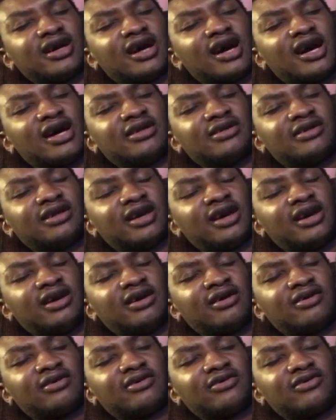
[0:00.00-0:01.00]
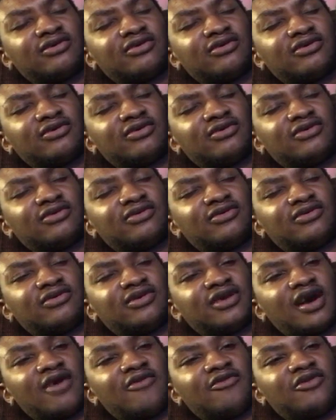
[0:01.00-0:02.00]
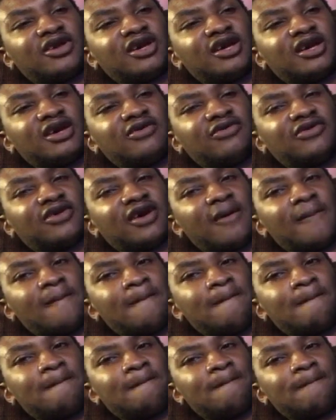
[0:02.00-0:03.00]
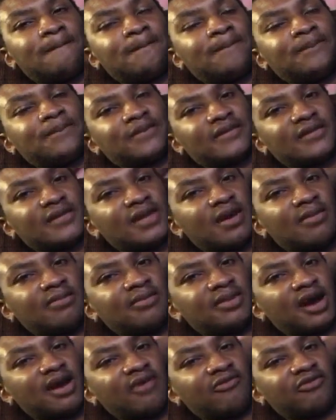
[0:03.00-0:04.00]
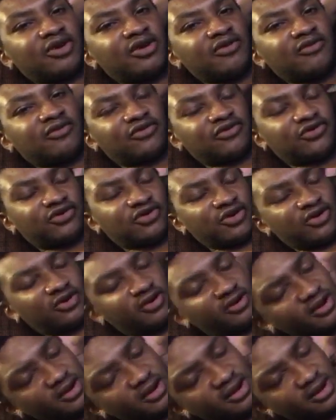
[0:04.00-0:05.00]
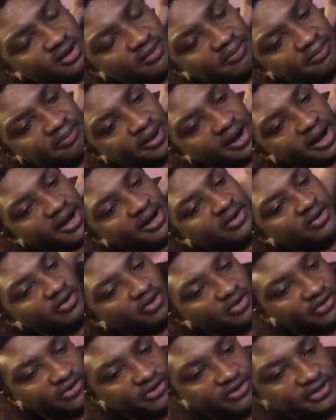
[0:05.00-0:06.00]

I think, 70 something. I'm not really for sure, but I know it's a